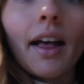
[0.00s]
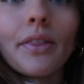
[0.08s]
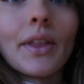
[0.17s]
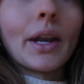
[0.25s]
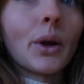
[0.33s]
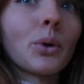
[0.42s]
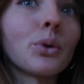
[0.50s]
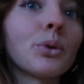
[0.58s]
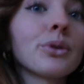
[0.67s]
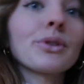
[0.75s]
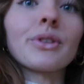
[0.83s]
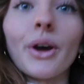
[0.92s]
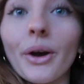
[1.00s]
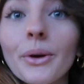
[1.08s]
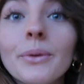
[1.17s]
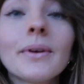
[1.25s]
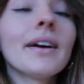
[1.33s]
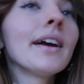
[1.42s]
And then I
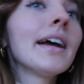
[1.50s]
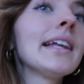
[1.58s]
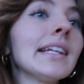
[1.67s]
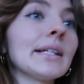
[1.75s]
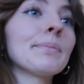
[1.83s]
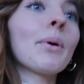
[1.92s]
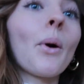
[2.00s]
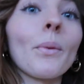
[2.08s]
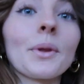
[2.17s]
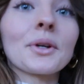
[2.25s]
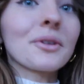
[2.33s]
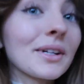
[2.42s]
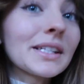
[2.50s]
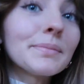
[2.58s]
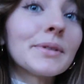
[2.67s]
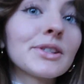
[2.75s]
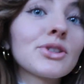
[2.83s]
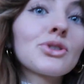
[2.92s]
also need to put on the
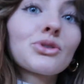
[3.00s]
Christmas